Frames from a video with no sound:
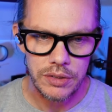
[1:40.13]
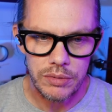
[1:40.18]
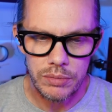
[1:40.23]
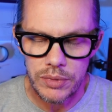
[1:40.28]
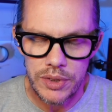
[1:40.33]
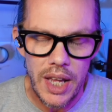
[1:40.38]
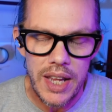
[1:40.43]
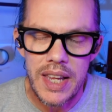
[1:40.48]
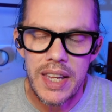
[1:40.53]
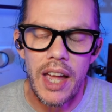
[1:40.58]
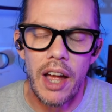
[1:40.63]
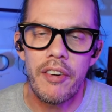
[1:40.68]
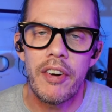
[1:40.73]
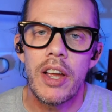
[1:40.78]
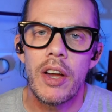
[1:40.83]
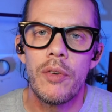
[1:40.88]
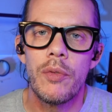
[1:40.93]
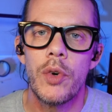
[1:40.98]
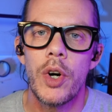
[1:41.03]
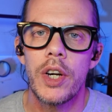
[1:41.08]
they carry
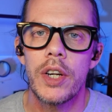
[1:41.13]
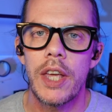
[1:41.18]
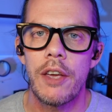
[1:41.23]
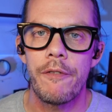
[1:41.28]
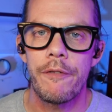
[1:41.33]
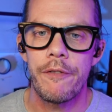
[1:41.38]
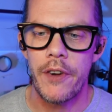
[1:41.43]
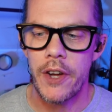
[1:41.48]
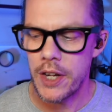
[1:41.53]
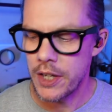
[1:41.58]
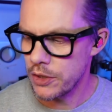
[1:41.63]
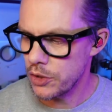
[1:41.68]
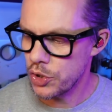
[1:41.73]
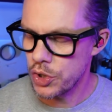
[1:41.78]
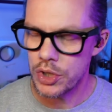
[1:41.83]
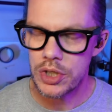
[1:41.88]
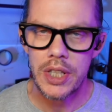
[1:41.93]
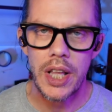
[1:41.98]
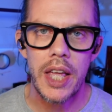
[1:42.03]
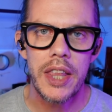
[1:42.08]
on working fine
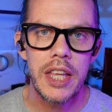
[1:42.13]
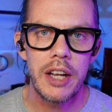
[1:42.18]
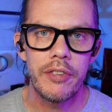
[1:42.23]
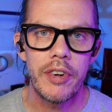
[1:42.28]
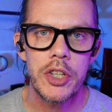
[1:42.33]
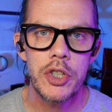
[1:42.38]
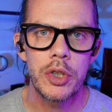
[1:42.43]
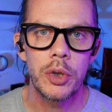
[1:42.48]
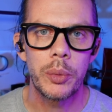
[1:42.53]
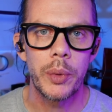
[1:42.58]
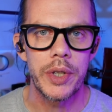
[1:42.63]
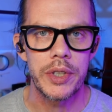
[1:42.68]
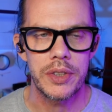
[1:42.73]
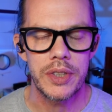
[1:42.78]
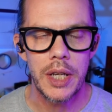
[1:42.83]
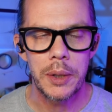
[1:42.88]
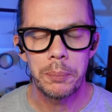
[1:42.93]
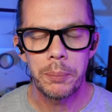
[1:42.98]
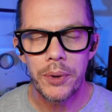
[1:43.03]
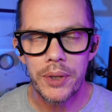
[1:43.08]
just like the original ones
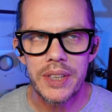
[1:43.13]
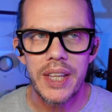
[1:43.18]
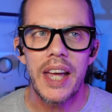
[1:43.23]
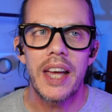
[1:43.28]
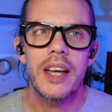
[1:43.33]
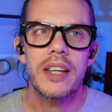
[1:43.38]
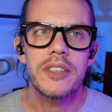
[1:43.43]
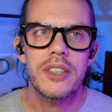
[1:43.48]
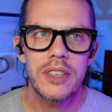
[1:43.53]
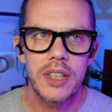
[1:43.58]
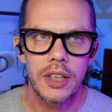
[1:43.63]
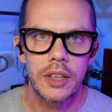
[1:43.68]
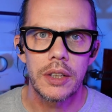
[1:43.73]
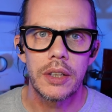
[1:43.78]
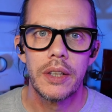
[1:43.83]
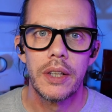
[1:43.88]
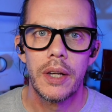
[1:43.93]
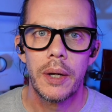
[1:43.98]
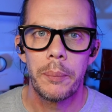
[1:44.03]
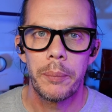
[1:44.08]
did, but they are
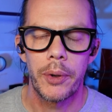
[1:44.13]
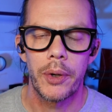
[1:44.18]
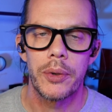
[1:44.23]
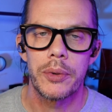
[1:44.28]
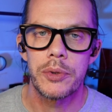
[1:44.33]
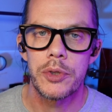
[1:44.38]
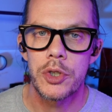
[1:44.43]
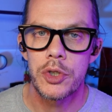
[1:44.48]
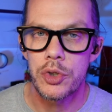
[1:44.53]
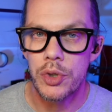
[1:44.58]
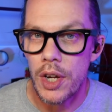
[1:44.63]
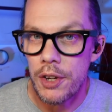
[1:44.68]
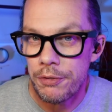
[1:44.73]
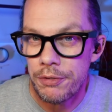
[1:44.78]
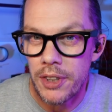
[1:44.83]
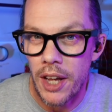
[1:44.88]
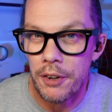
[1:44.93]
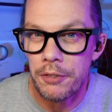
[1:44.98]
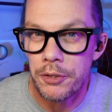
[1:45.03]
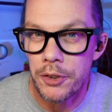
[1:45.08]
still prone to
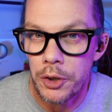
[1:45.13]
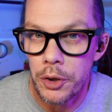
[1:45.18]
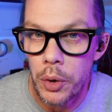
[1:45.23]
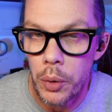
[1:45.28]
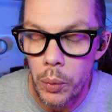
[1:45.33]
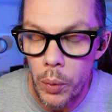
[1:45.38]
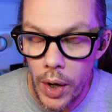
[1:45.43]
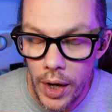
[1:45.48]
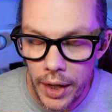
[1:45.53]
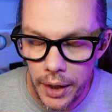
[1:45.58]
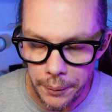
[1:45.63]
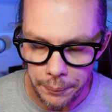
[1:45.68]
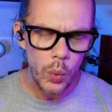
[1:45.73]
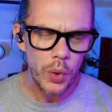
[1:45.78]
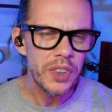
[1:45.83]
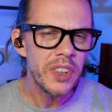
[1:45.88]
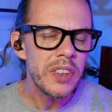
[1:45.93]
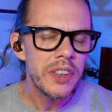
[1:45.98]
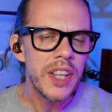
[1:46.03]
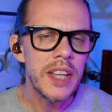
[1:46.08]
drift after a while.
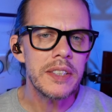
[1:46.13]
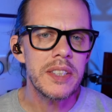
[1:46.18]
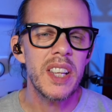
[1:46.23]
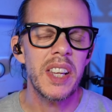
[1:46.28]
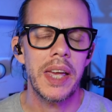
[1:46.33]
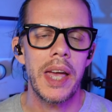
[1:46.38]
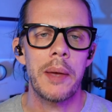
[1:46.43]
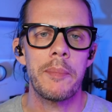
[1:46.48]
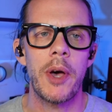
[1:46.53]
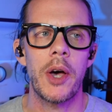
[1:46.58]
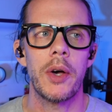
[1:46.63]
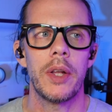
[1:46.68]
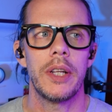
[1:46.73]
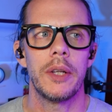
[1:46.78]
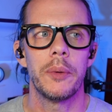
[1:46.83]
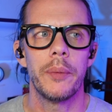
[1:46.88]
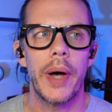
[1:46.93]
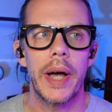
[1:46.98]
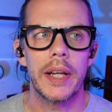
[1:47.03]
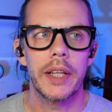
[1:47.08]
One of the things that came out a
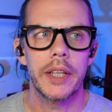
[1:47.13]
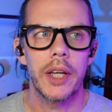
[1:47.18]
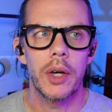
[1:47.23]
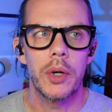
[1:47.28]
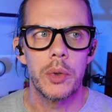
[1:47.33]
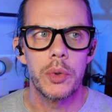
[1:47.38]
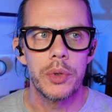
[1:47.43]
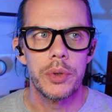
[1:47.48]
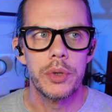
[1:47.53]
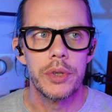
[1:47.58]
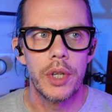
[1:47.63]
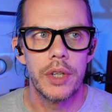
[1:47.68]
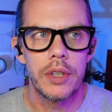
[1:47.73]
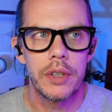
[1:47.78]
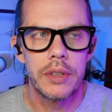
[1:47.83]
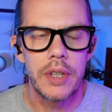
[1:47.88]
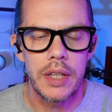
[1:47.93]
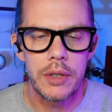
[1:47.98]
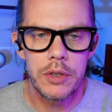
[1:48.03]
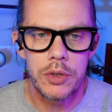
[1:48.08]
little while ago that
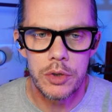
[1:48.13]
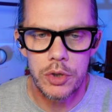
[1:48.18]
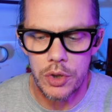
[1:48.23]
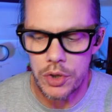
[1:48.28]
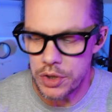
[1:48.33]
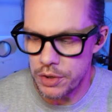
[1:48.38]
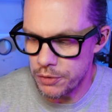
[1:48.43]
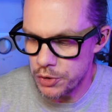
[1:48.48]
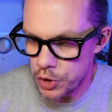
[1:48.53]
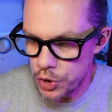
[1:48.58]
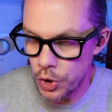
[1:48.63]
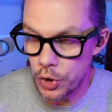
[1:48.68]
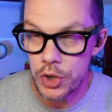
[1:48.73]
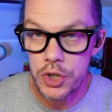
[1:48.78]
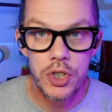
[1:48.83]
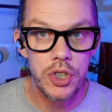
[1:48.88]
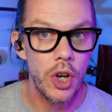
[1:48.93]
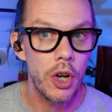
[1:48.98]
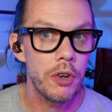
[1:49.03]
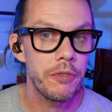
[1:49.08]
sort of should
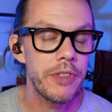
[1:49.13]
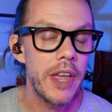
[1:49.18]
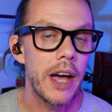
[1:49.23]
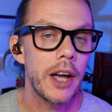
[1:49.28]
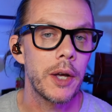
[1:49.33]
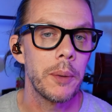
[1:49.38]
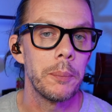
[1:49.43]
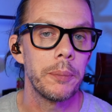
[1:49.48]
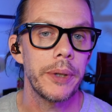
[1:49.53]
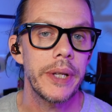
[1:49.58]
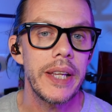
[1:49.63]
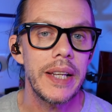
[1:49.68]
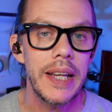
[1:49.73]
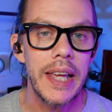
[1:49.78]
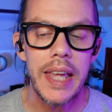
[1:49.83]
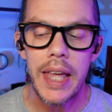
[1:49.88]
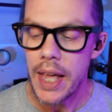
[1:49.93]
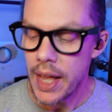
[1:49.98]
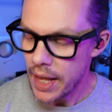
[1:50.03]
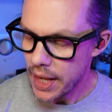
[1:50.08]
solve that
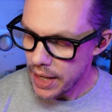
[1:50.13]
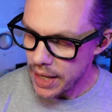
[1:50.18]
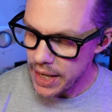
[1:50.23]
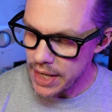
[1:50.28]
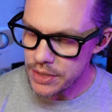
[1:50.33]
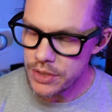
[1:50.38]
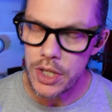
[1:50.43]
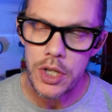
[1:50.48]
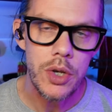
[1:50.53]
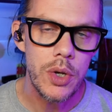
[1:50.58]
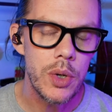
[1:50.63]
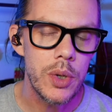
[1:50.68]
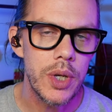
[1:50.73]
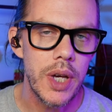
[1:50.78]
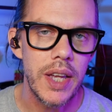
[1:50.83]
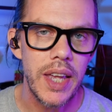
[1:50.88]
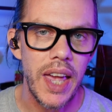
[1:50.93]
completely is that you can